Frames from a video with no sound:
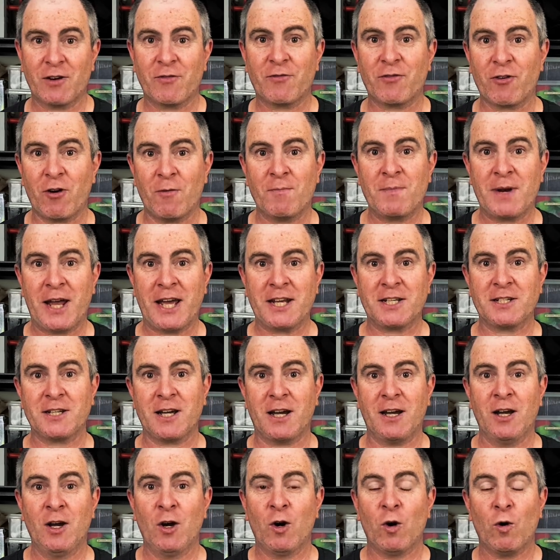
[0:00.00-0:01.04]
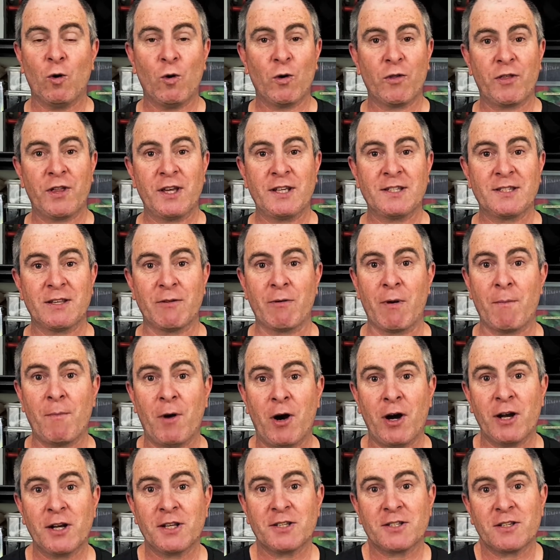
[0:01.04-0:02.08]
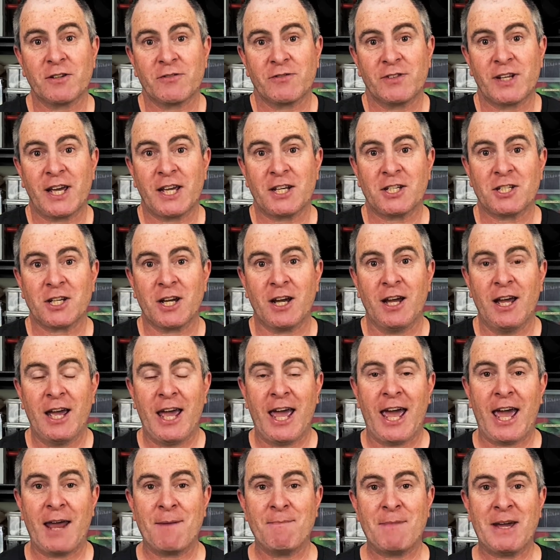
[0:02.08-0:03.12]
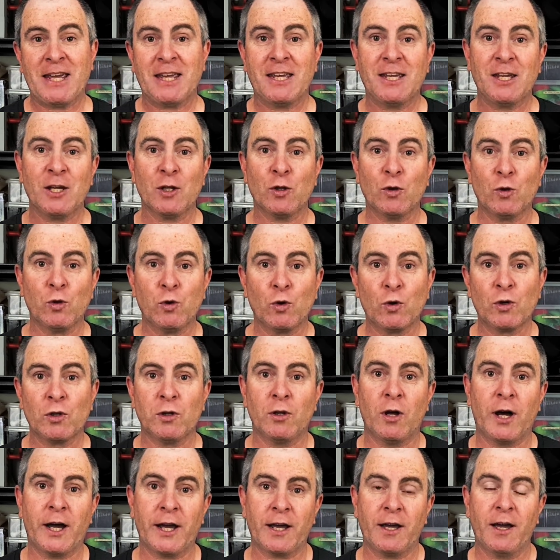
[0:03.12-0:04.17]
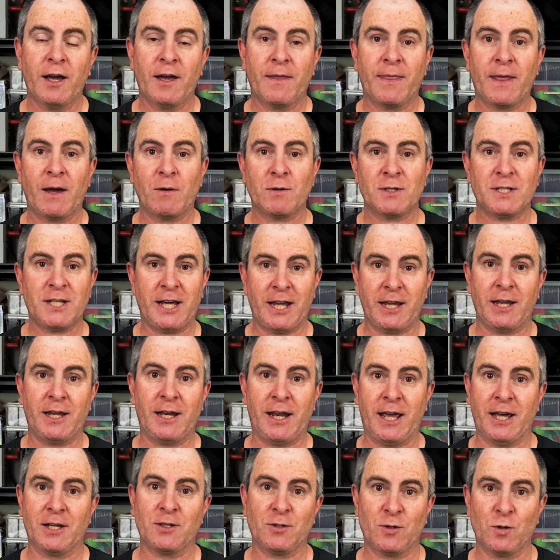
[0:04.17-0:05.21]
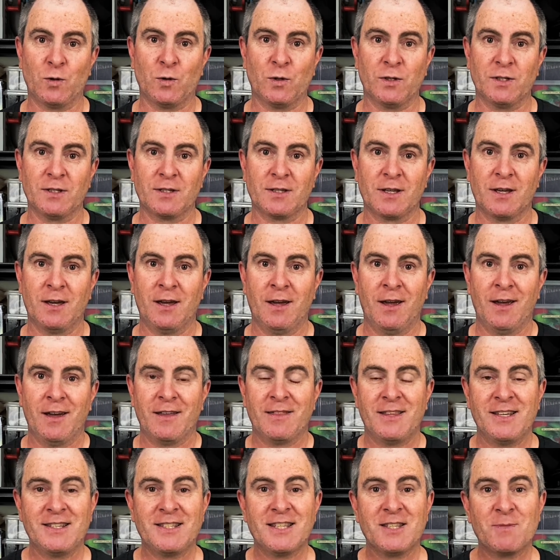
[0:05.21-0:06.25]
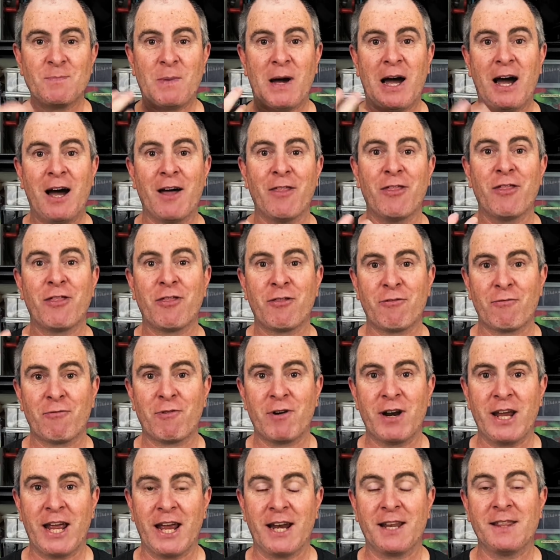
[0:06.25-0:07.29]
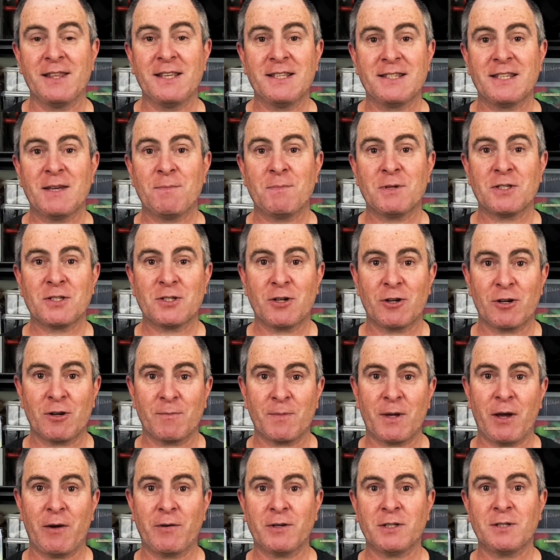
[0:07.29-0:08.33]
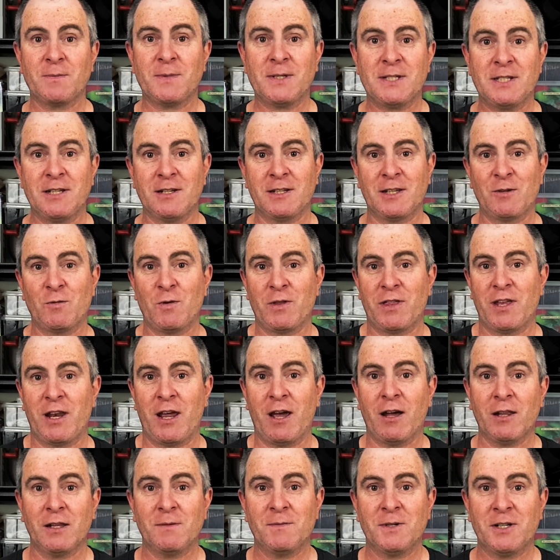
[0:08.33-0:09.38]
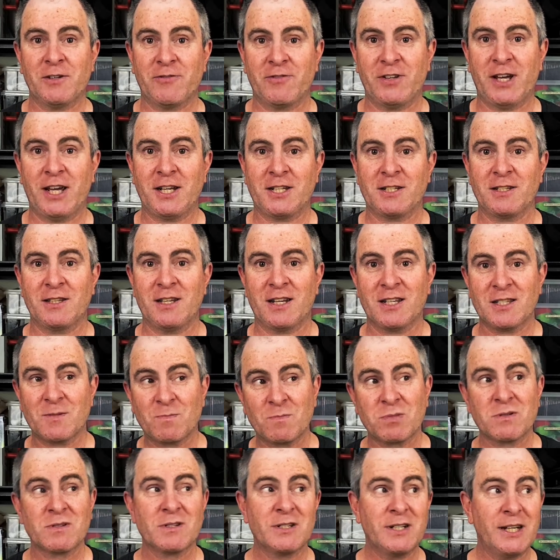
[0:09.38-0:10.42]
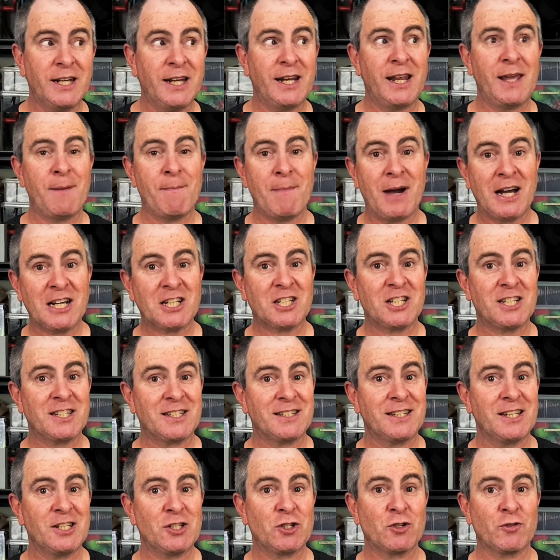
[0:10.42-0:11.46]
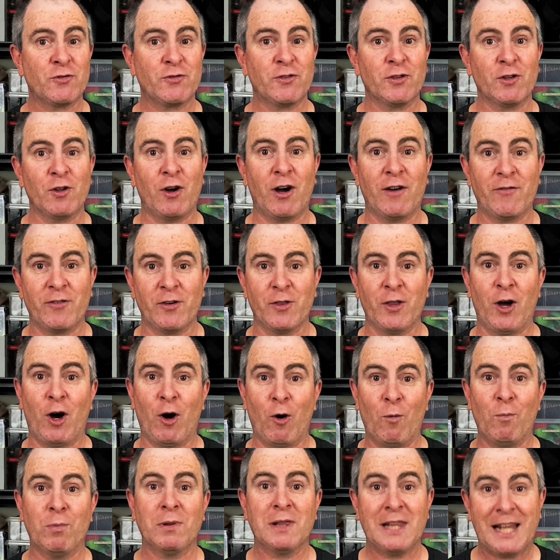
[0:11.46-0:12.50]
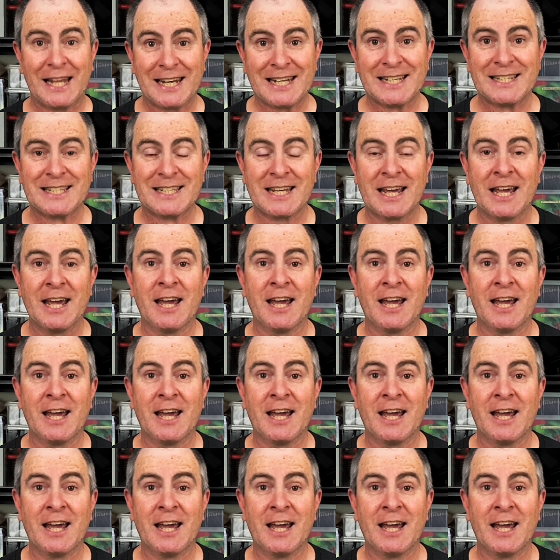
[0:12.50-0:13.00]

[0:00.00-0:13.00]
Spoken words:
from nature or things that remind us of nature and making it look like they were taken outdoors. This is part 3, and in this episode I'm going to be dealing with an element of nature that is pretty much essential for life on the whole planet: